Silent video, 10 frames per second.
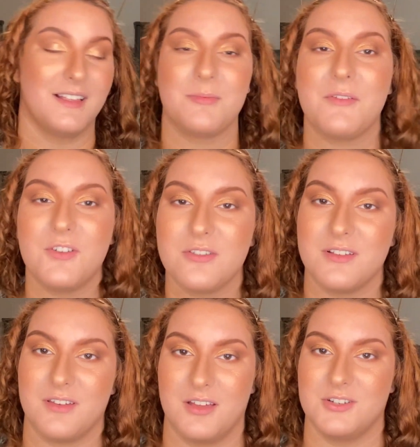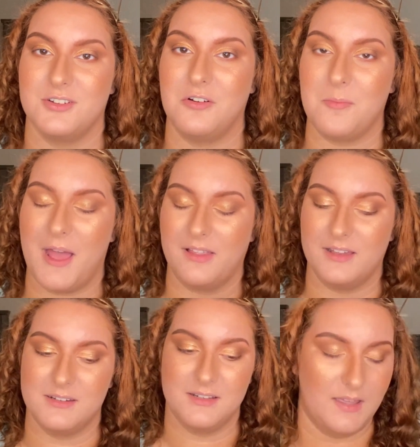That's my first Natasha Denona
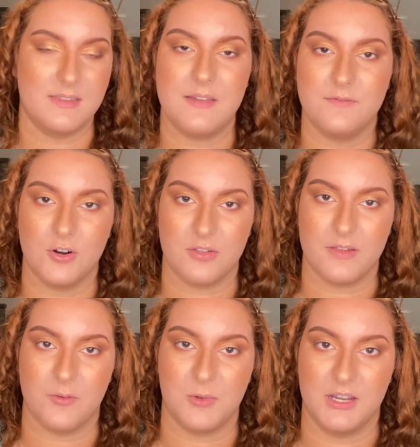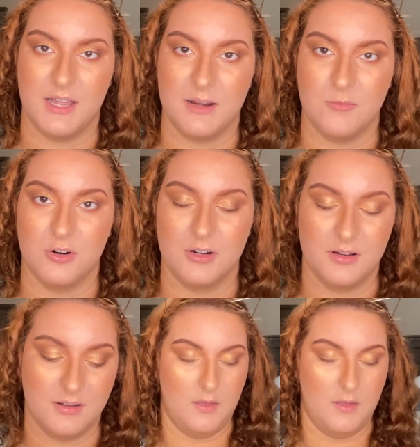palette. I say first if I'm gonna get any more.